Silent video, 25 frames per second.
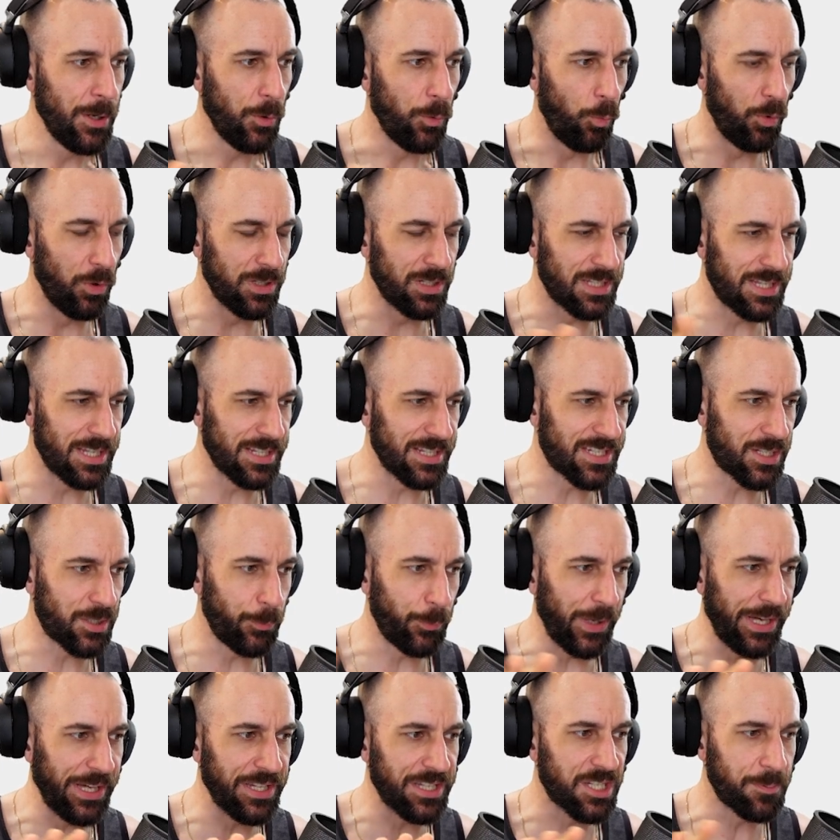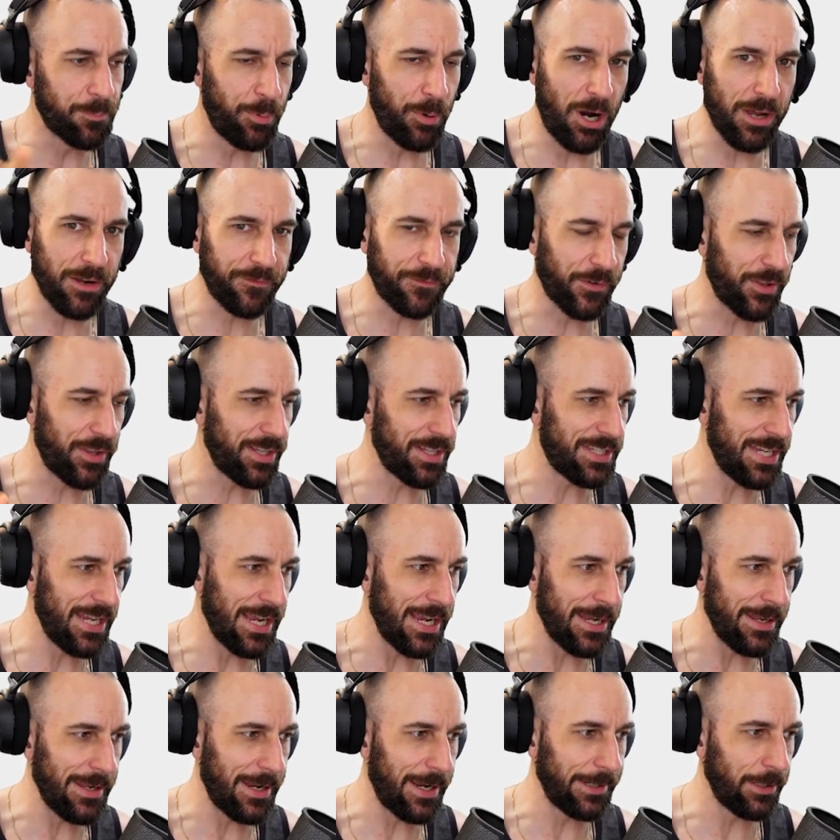was the sweet spot for the
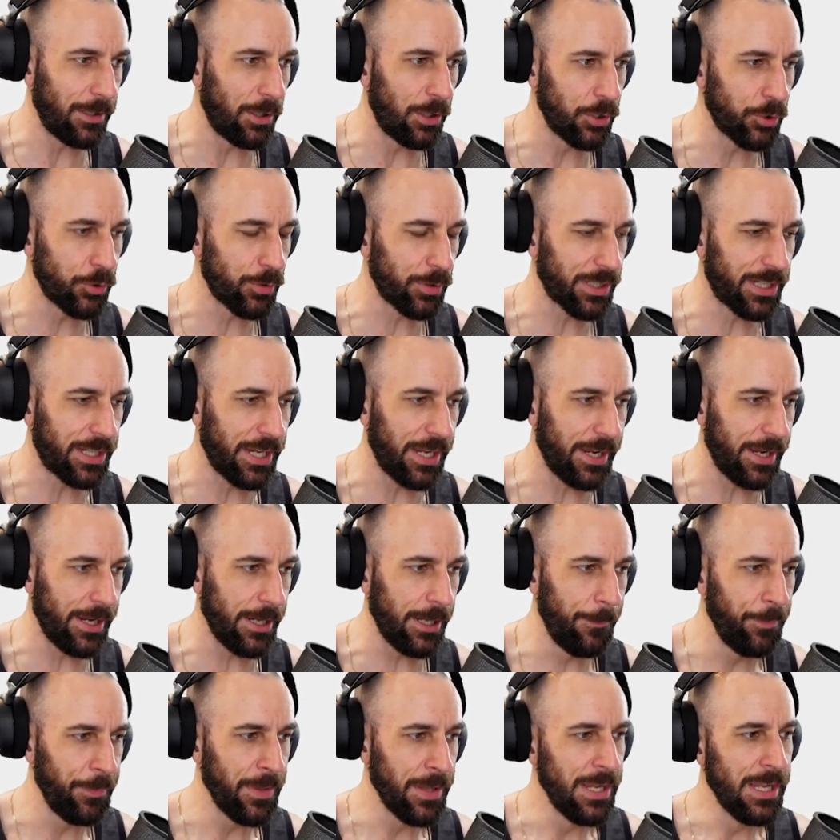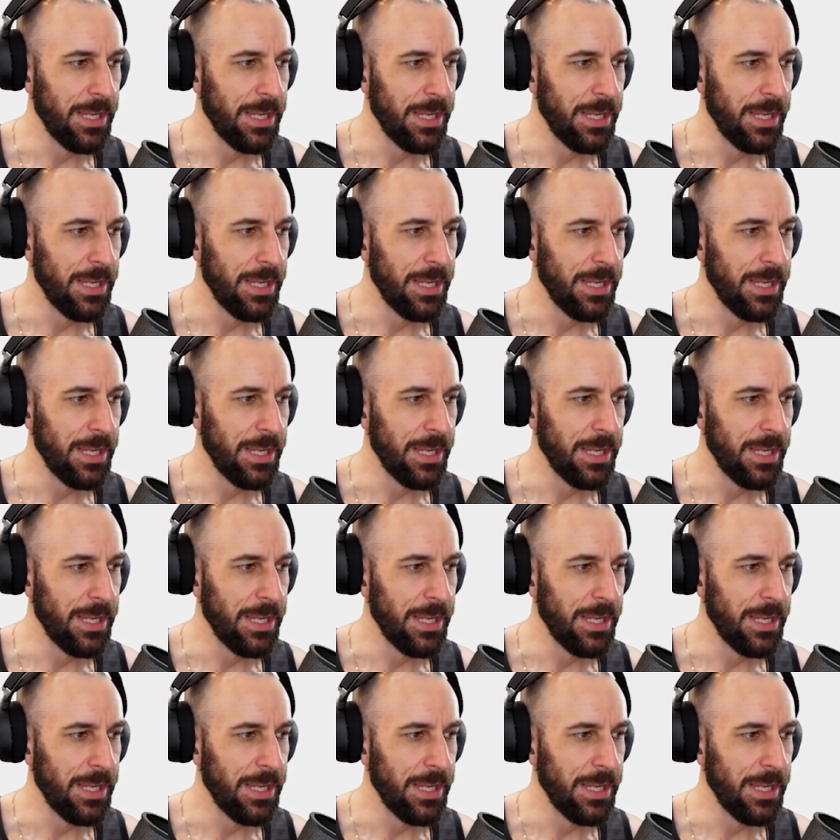10900 k